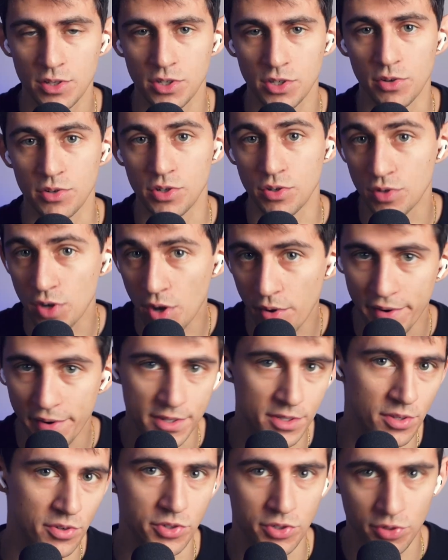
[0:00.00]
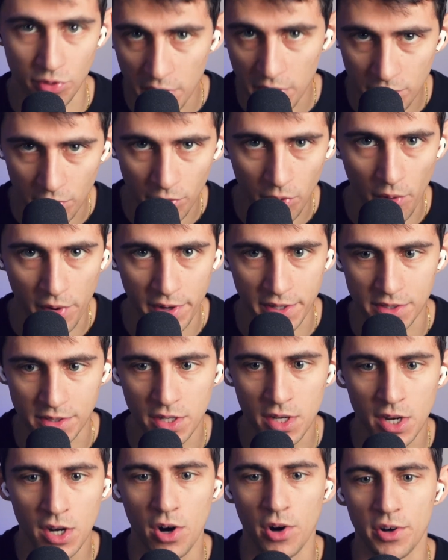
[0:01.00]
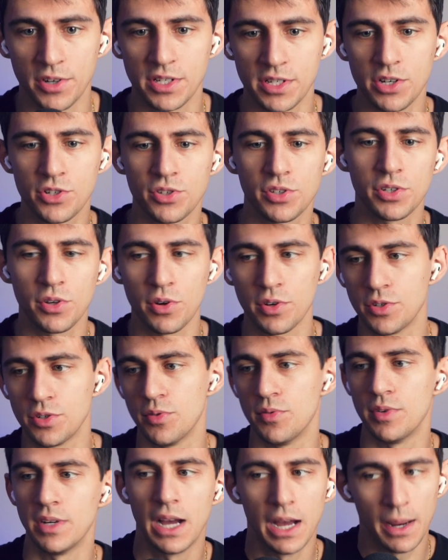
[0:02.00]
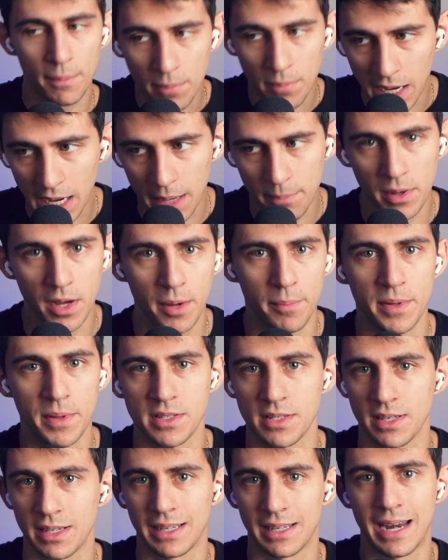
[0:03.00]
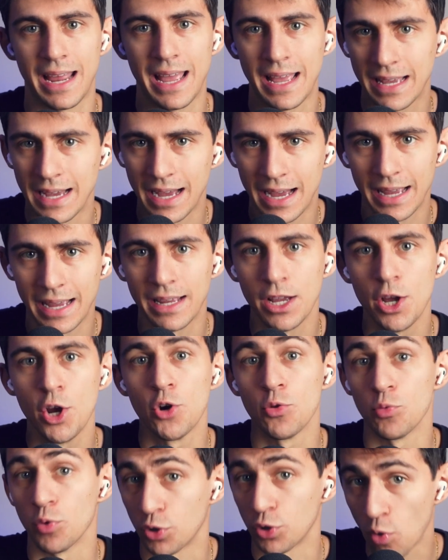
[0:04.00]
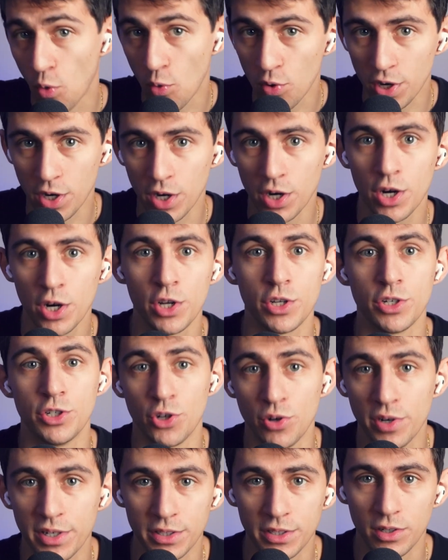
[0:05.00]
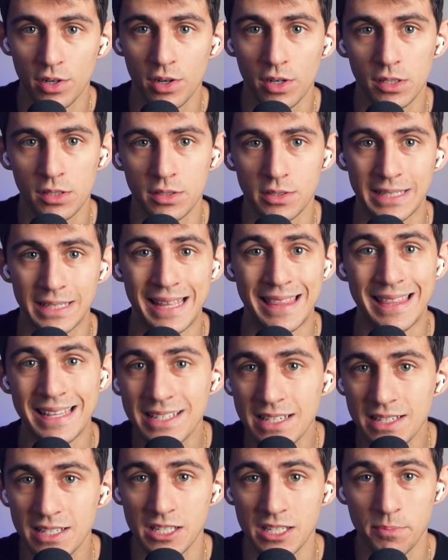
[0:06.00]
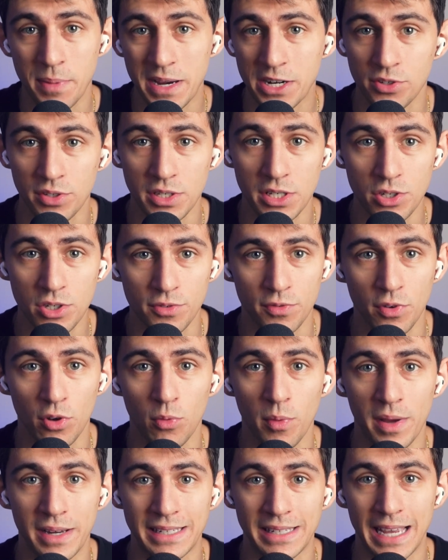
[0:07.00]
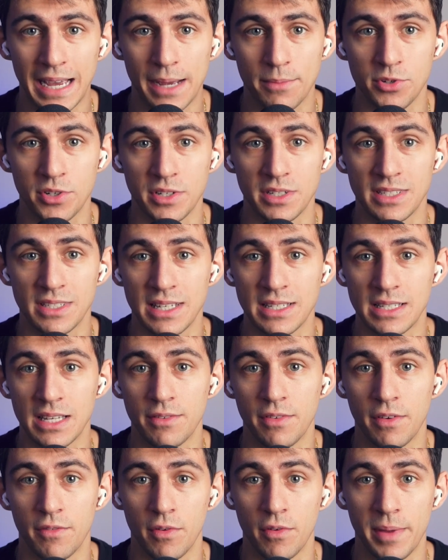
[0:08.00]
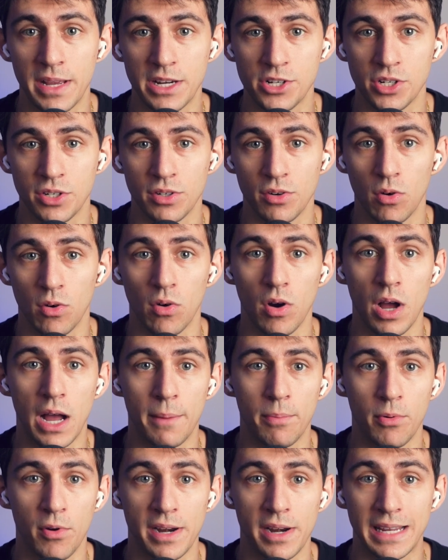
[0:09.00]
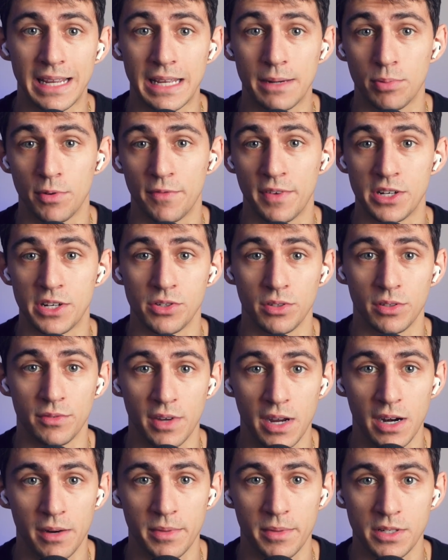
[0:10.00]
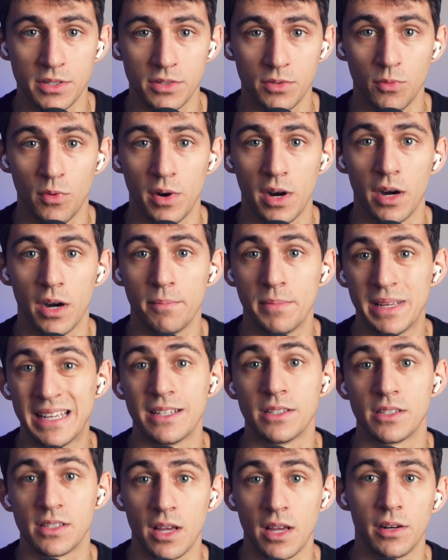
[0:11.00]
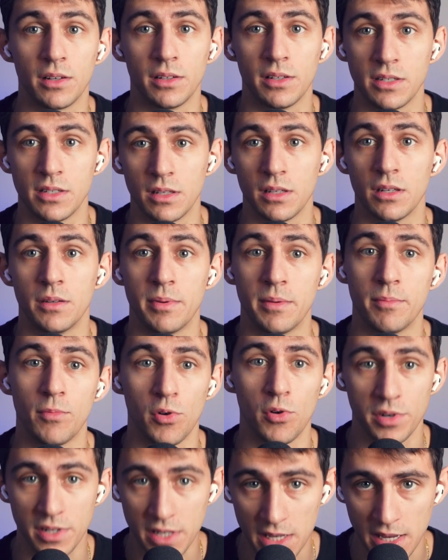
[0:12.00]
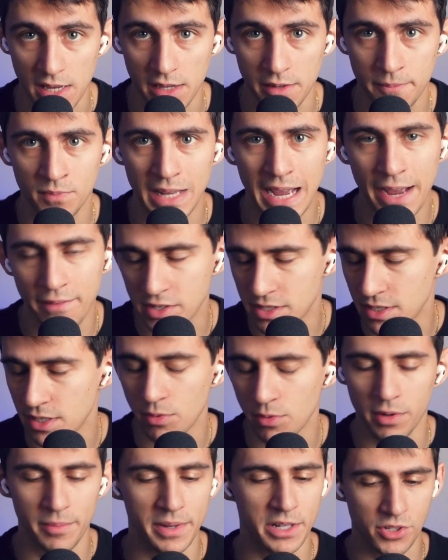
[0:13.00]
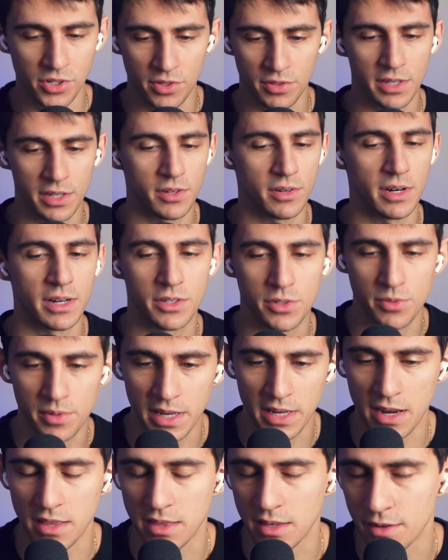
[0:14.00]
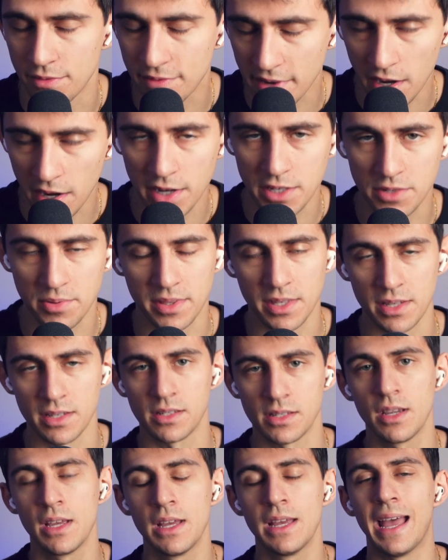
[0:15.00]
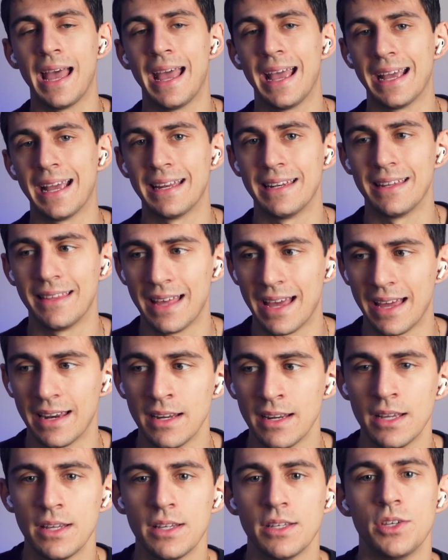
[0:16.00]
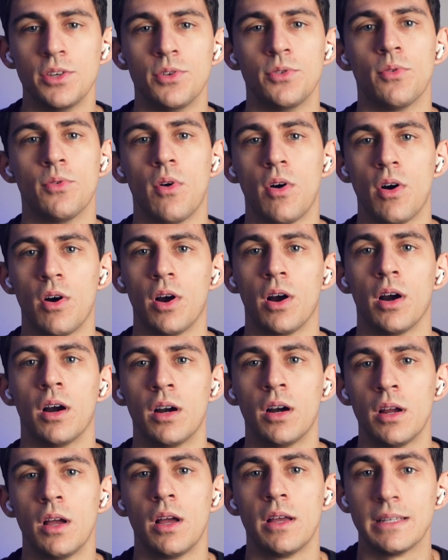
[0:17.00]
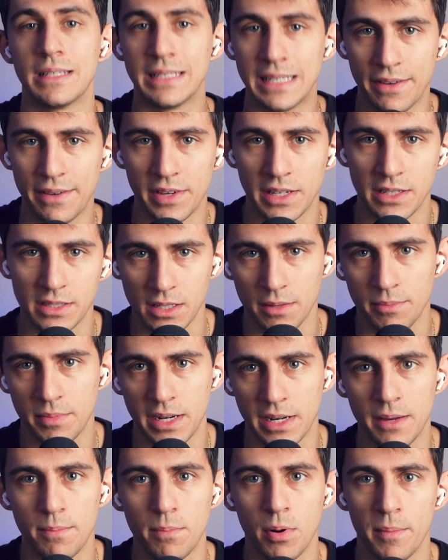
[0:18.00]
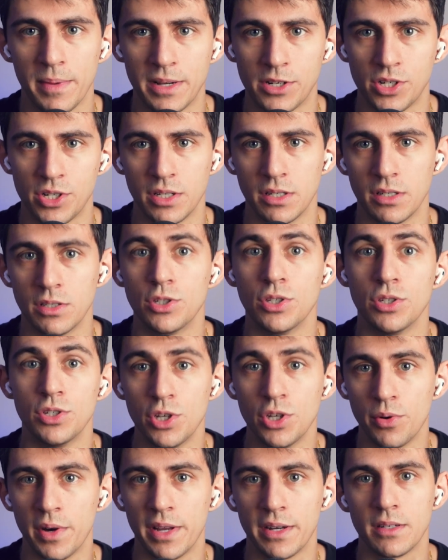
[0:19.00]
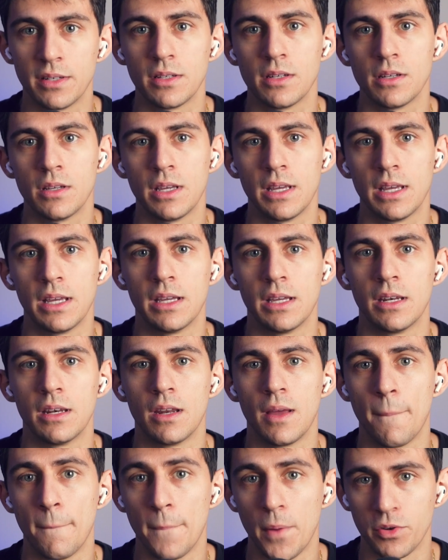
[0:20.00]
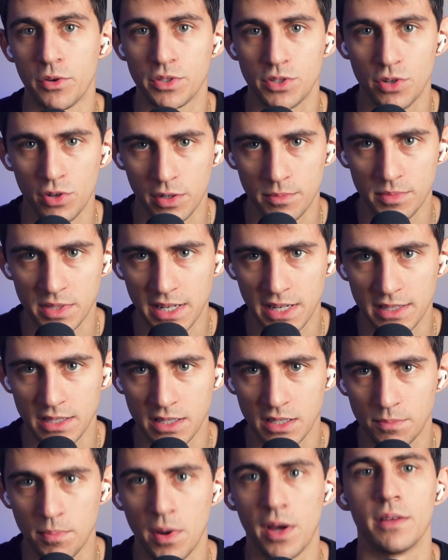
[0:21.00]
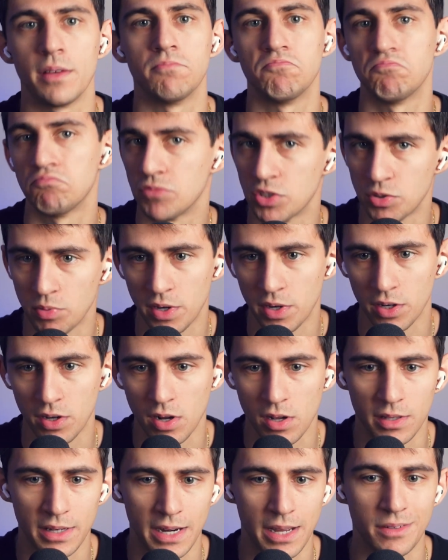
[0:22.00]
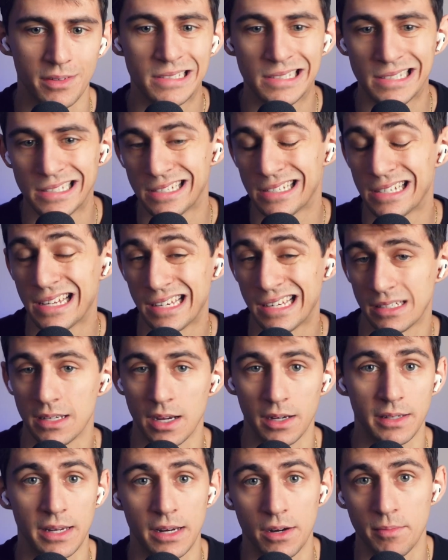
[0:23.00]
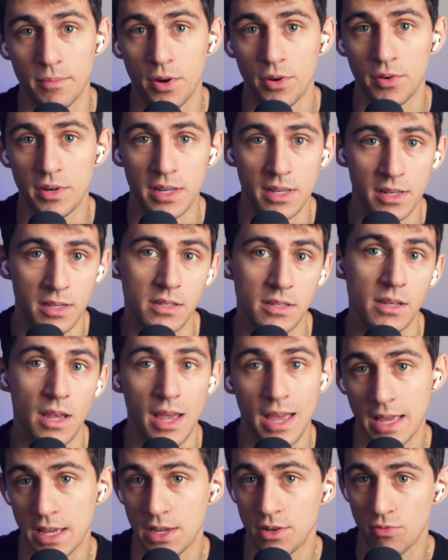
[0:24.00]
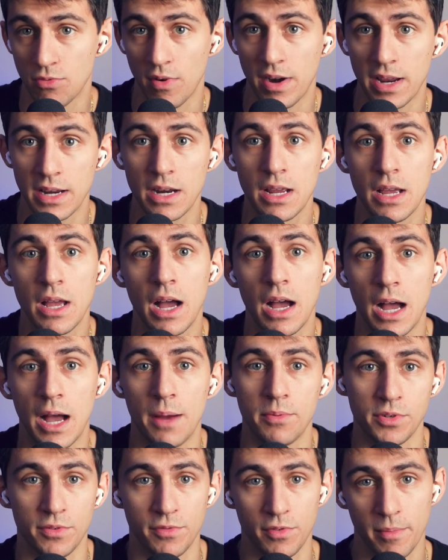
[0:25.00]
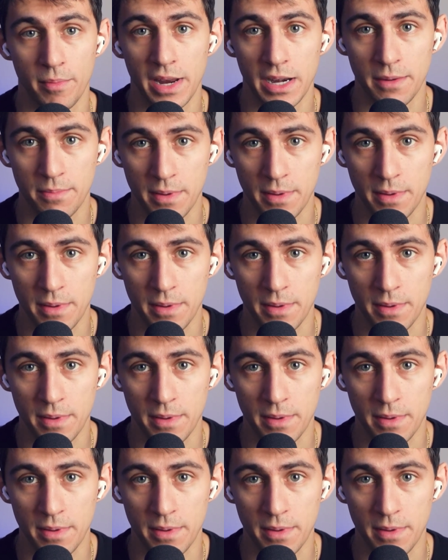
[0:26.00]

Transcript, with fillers: So as you notice, those screen recordings are essentially going to not pop up as like an AI recorder during the calls, and this is especially useful when capturing sensitive information or operating in professional environments where being subtle is a little bit more key. Obviously, you wanna make sure that you're not doing anything nefarious with this and that you are giving somebody permission to do it in most circumstances, but just wanted to call it out since incognito mode is a great option for many